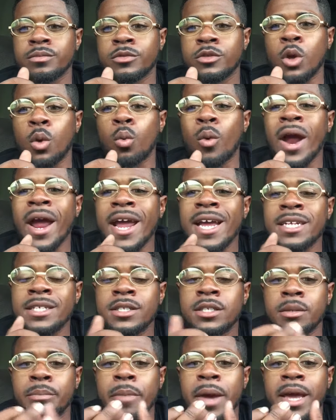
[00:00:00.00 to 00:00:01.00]
the
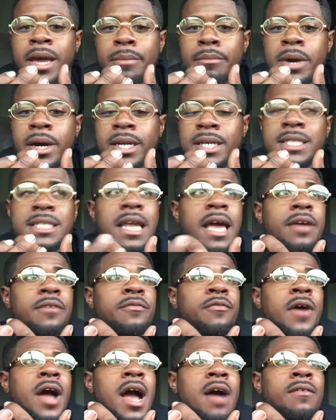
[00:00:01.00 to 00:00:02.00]
range of making money is like
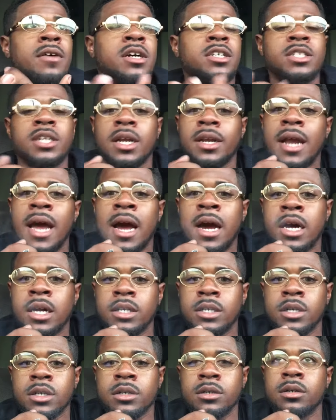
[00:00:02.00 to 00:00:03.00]
500 or
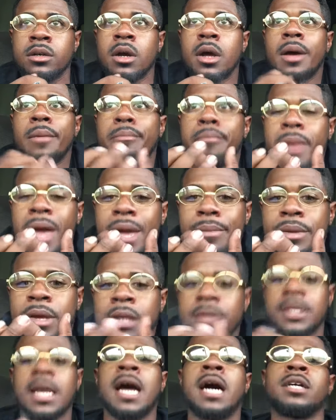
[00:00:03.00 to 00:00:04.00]
900, maybe
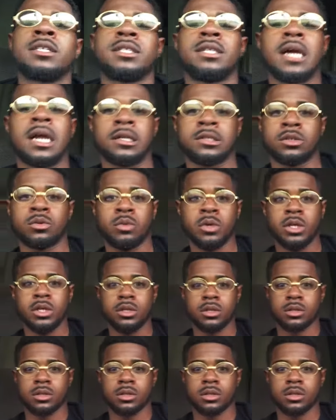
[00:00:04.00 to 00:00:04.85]
$1,000 a week.